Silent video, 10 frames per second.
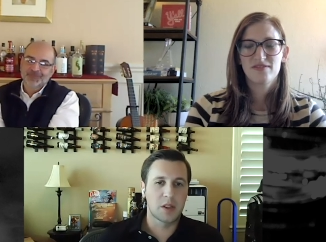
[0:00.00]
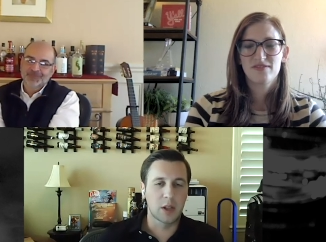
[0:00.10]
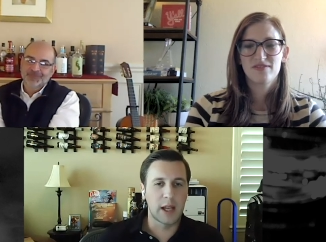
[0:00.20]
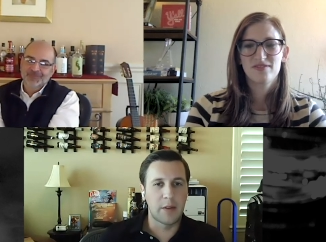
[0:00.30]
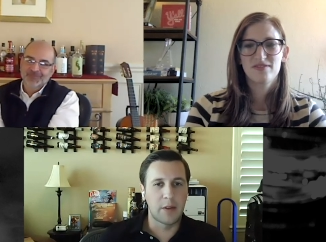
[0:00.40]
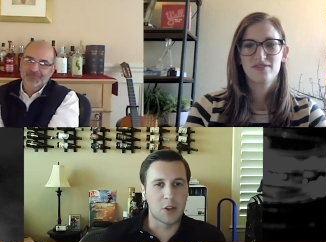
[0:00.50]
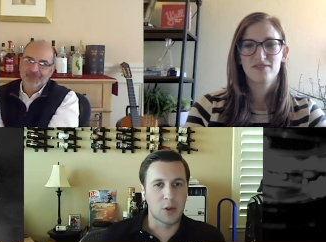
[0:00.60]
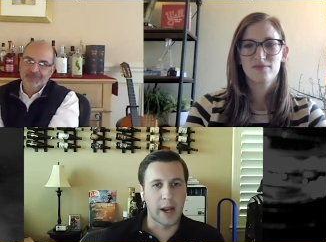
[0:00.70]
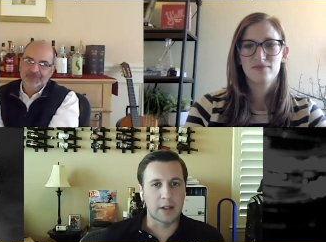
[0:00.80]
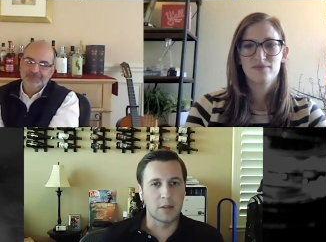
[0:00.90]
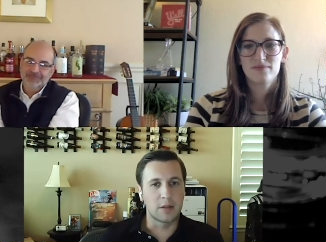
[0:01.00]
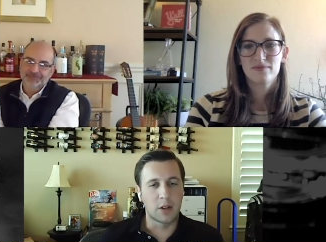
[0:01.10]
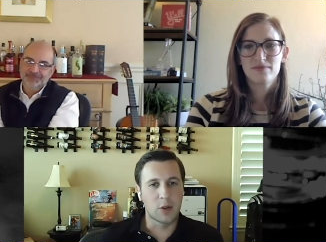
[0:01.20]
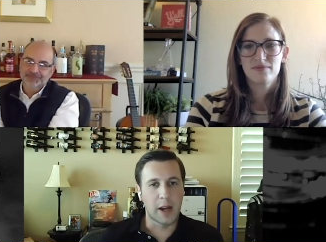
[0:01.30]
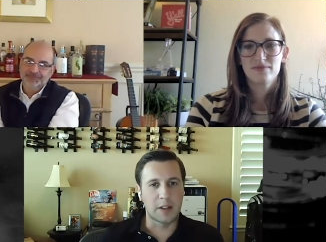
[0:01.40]
Speaker 1: have an attractive,
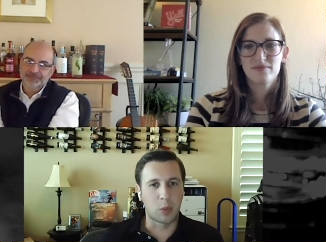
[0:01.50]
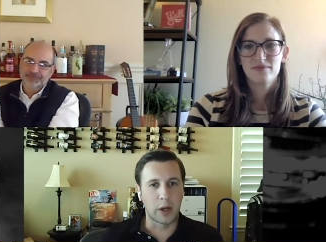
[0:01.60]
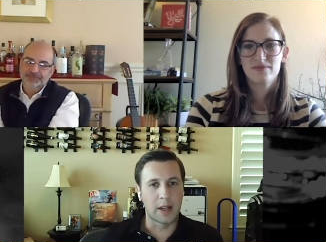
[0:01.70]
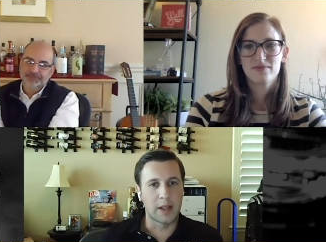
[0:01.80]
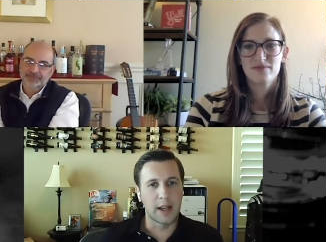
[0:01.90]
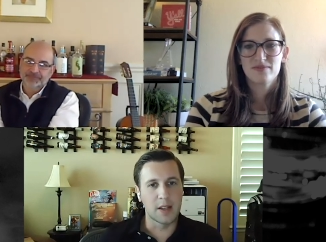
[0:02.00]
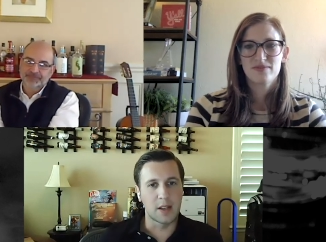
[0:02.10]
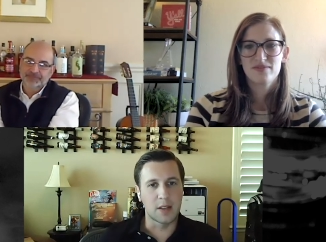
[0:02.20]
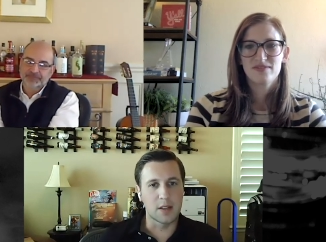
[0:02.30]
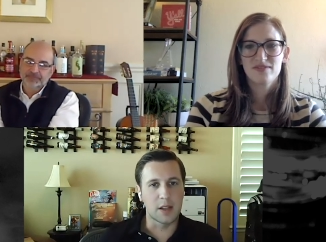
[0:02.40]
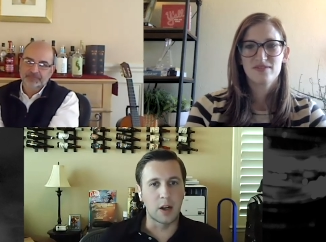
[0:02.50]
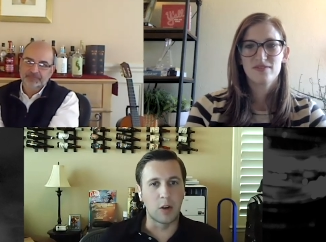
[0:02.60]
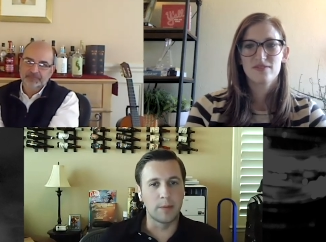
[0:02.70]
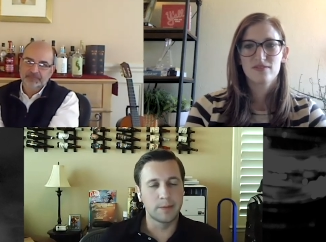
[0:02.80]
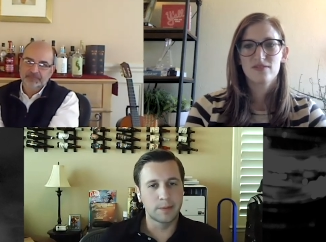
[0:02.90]
attractive brand asset to sell.
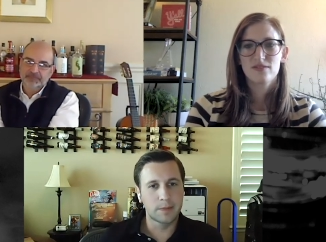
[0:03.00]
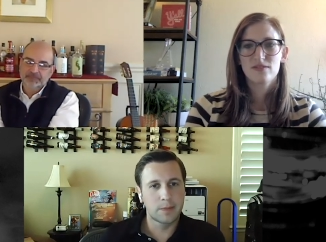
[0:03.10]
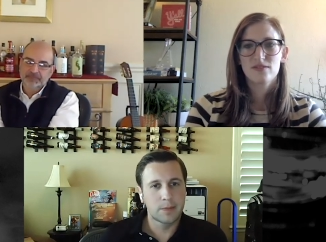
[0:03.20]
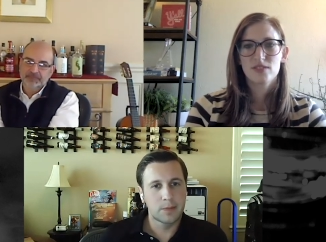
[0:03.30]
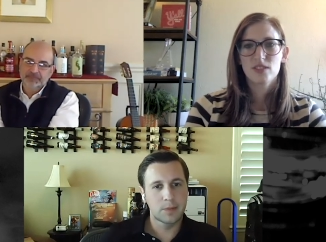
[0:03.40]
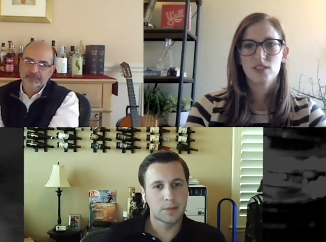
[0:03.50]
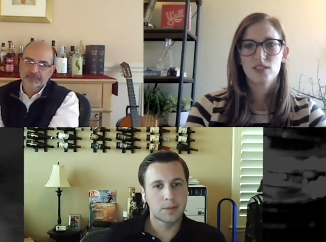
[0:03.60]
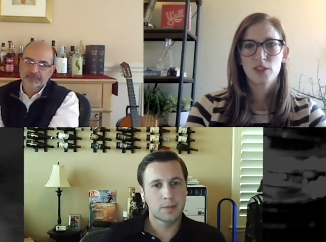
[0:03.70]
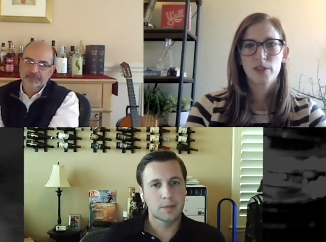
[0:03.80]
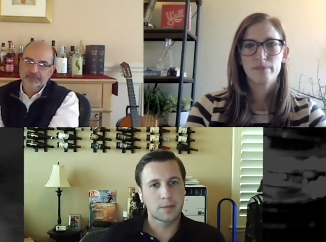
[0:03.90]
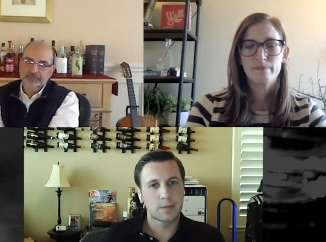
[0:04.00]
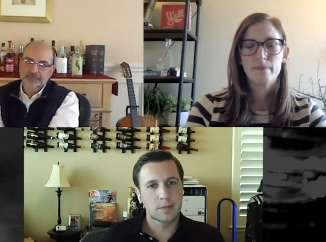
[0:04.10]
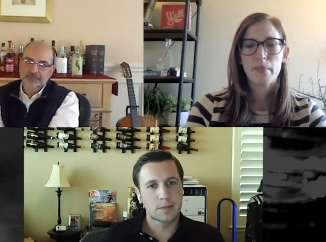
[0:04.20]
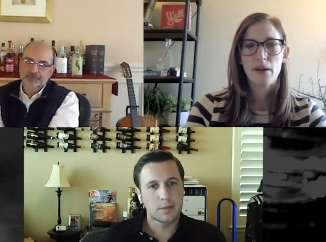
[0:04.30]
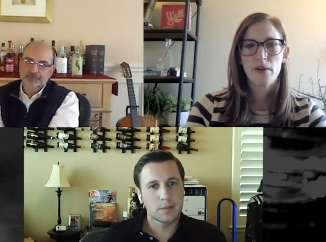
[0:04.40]
Speaker 2: Sure.
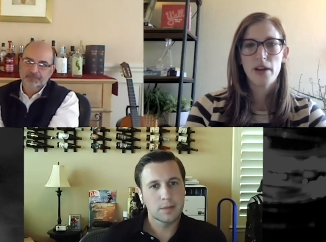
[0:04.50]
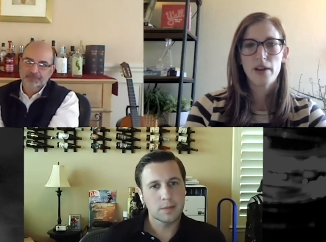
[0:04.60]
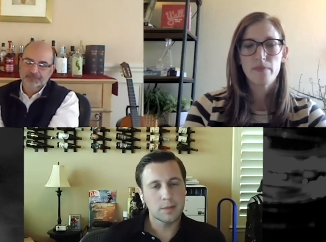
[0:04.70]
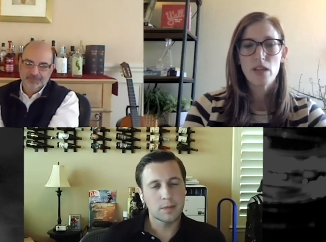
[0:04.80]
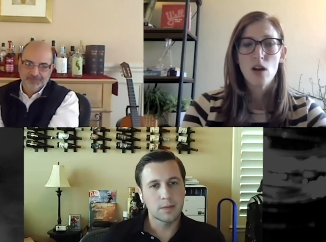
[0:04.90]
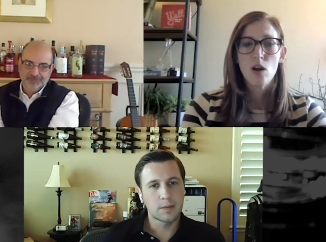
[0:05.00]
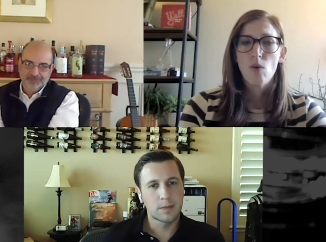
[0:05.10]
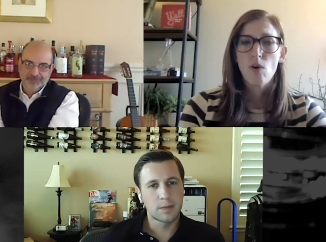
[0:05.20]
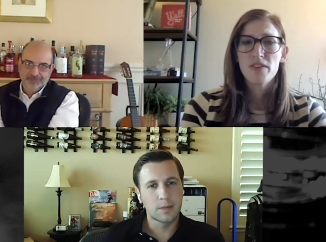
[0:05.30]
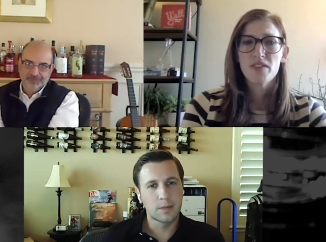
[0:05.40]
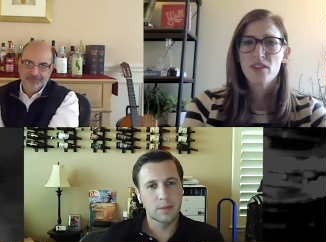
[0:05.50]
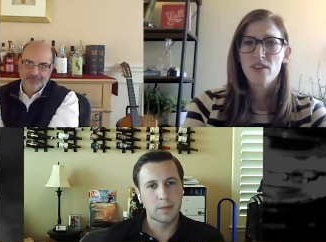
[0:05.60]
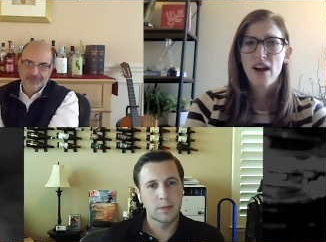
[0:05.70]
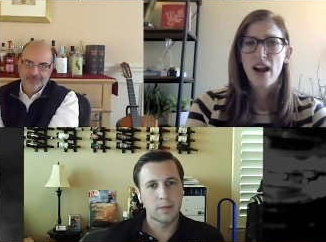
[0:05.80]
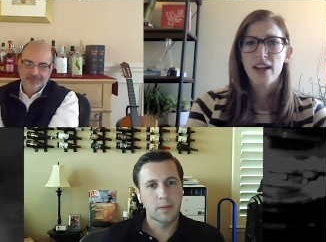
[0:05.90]
Okay. Well, is
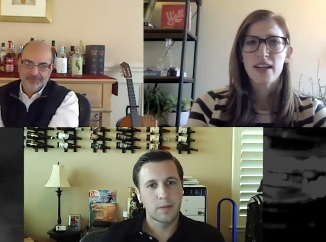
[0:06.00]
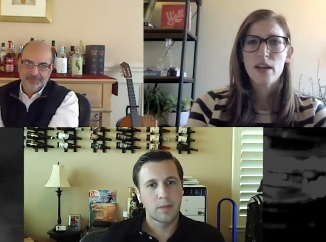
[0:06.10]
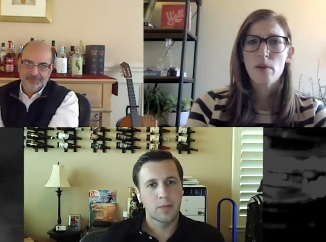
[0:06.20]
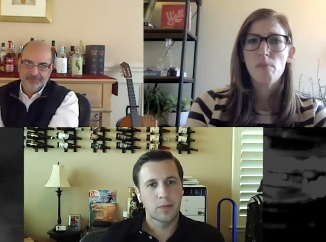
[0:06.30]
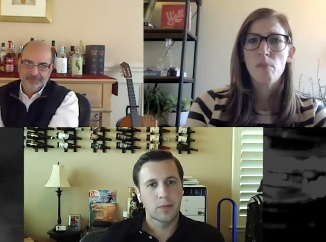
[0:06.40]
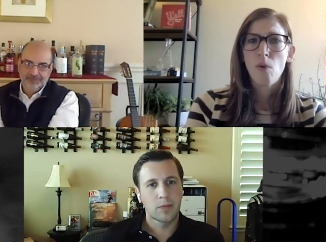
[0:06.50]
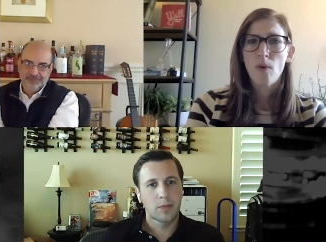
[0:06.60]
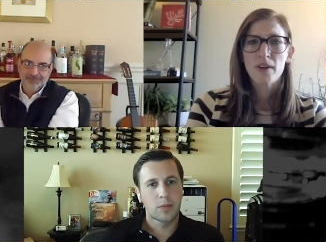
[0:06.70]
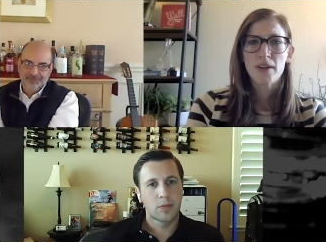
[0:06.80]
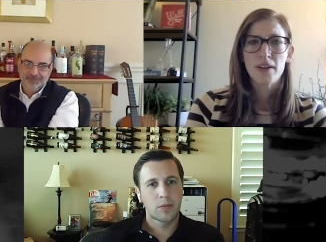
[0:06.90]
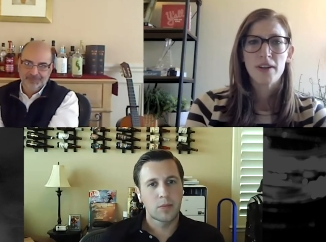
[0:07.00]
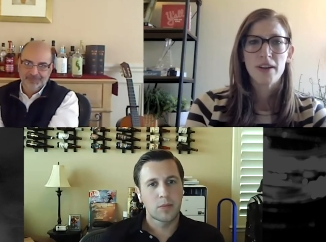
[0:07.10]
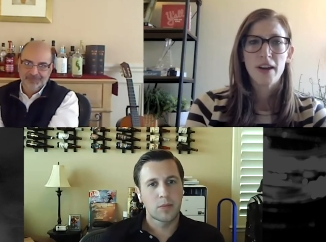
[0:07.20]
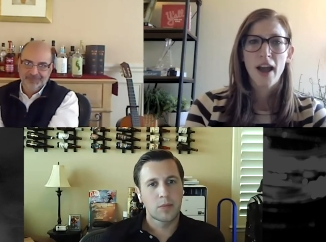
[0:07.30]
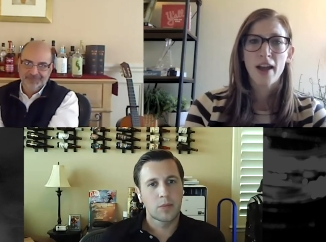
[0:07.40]
there any important
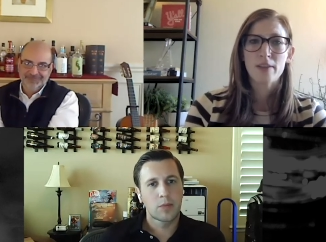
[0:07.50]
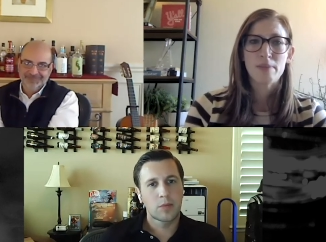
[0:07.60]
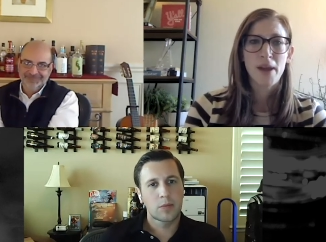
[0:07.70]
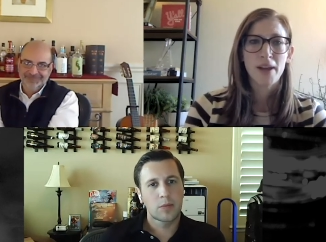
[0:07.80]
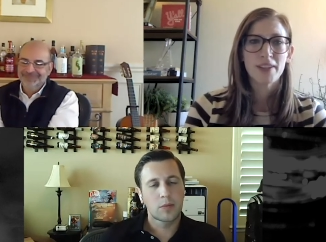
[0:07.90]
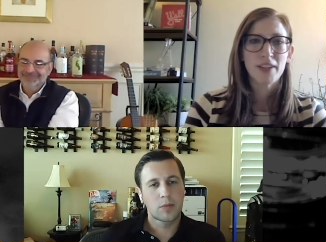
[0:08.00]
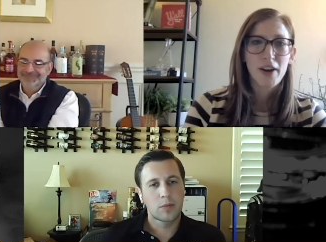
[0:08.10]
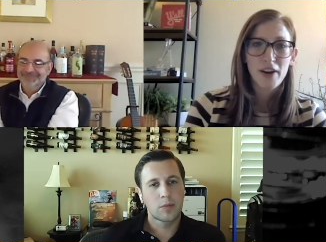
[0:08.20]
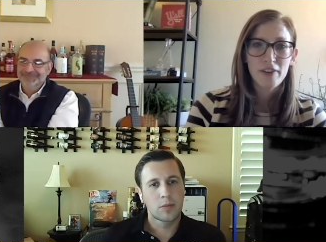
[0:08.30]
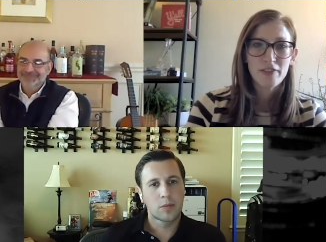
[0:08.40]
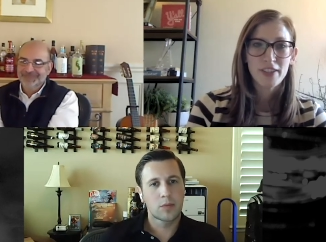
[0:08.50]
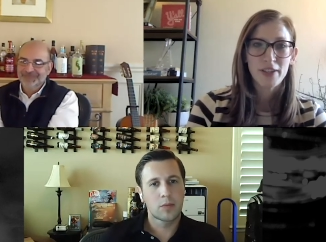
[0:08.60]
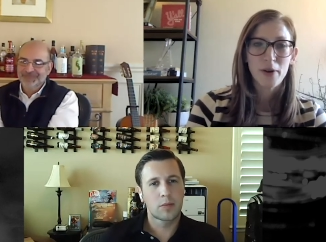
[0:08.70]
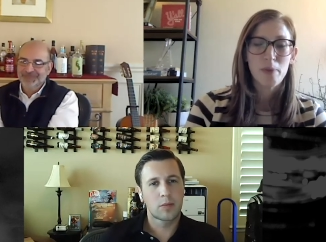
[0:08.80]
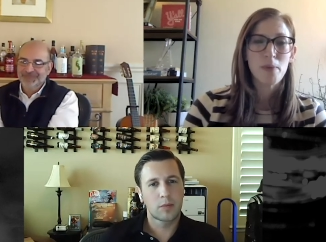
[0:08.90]
aspect of, you
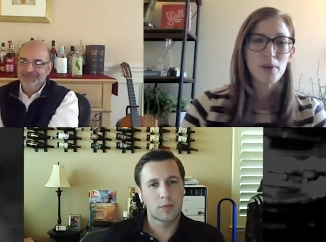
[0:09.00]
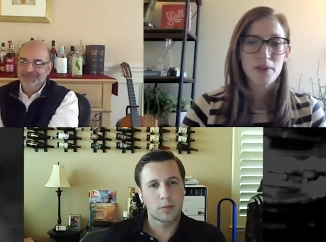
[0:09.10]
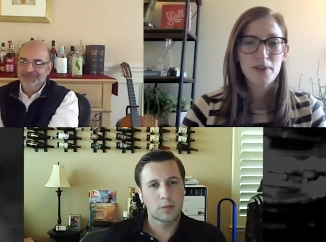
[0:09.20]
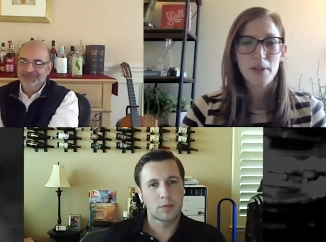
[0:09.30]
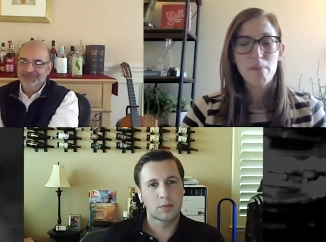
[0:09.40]
know, mergers and